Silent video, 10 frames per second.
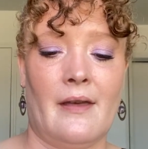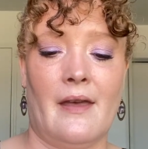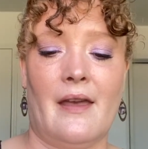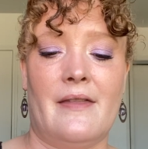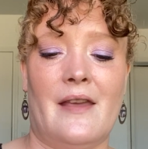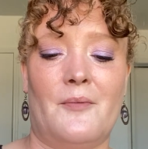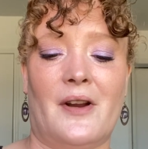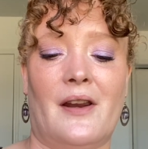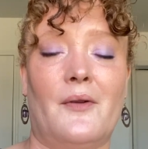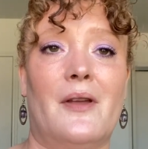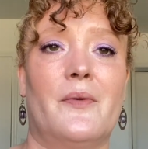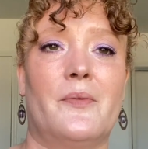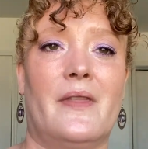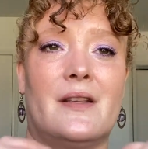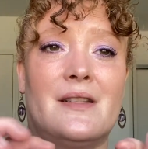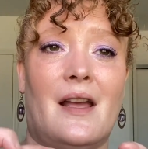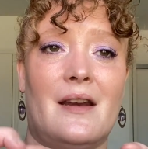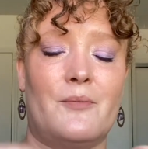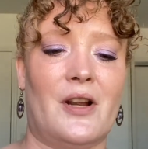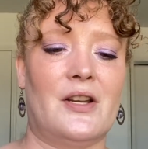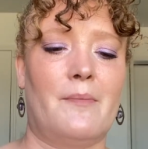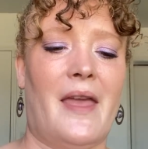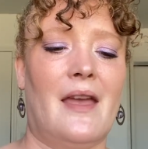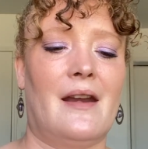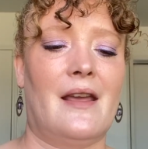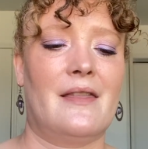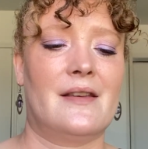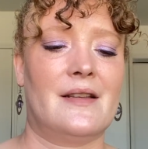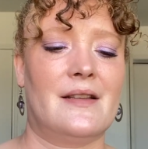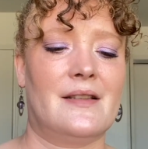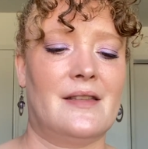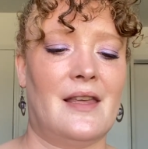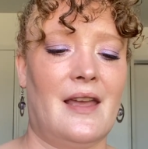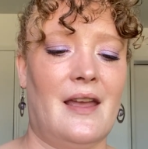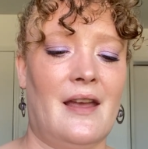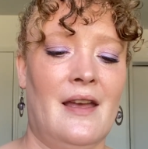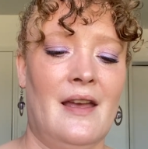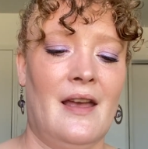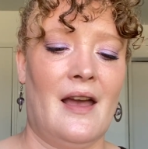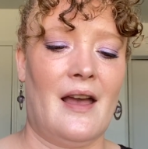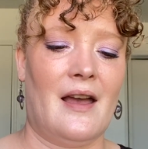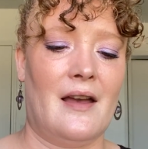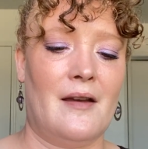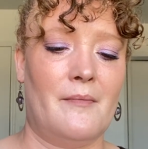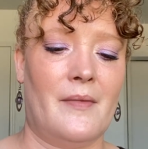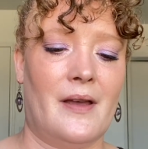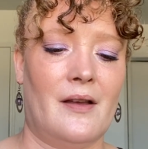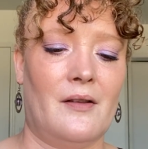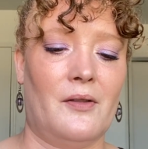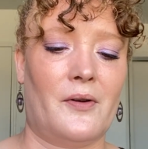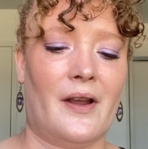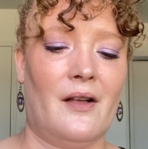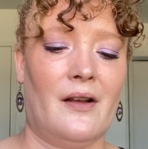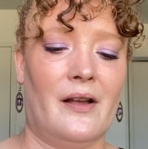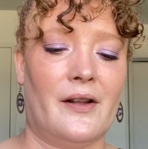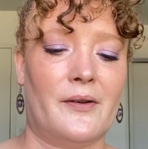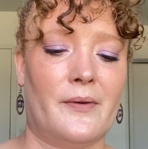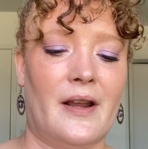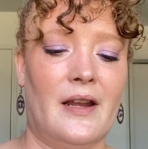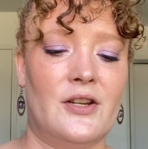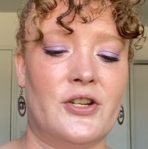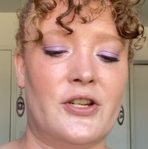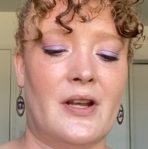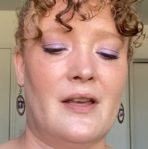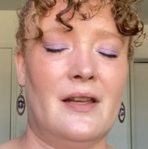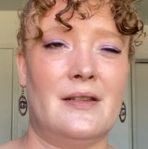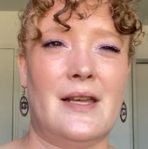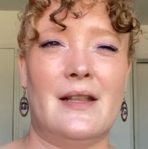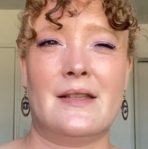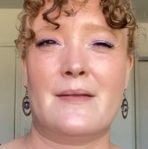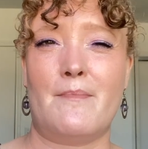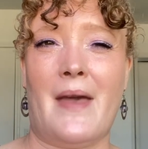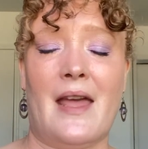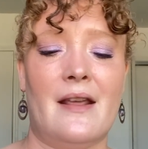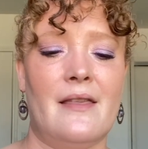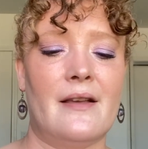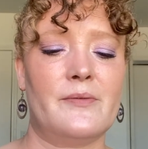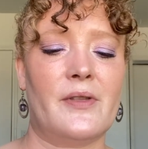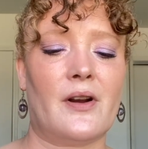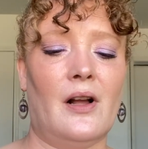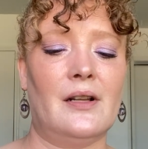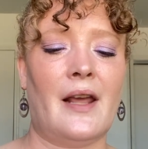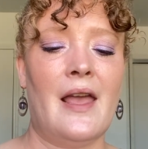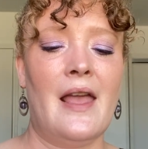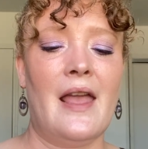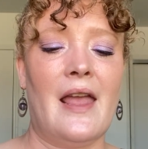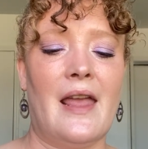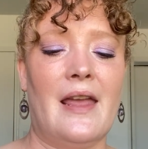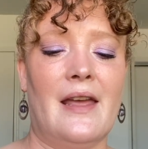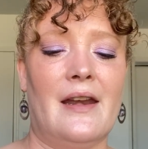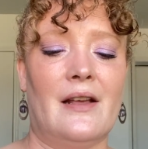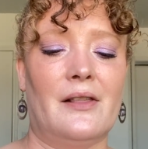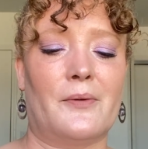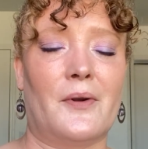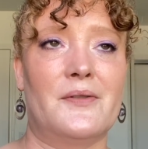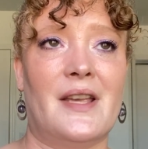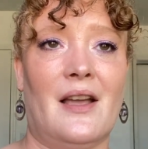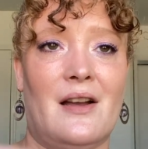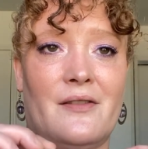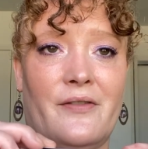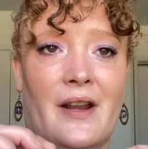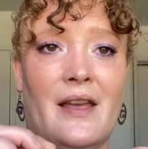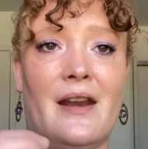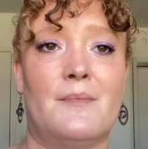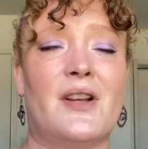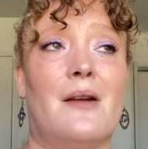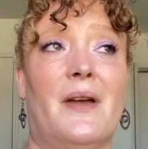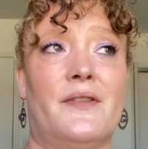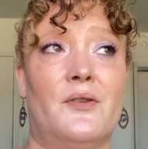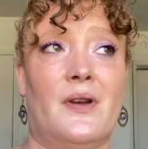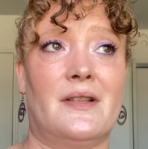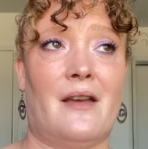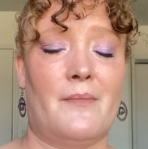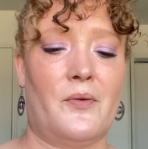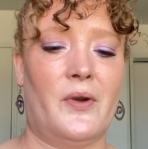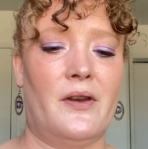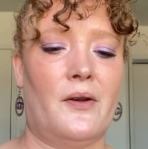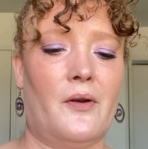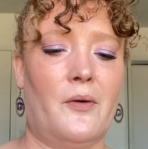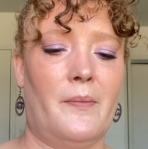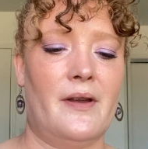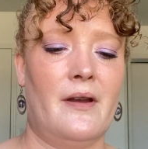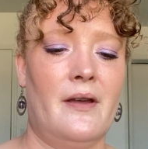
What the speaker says: And then we're gonna go in with one that's not in a Project Pan. This is the L'Oreal Color Riche Intense Matte, I think is what they're called, in La Rosy Confident. And I'm sorry about the noise, I have my window open.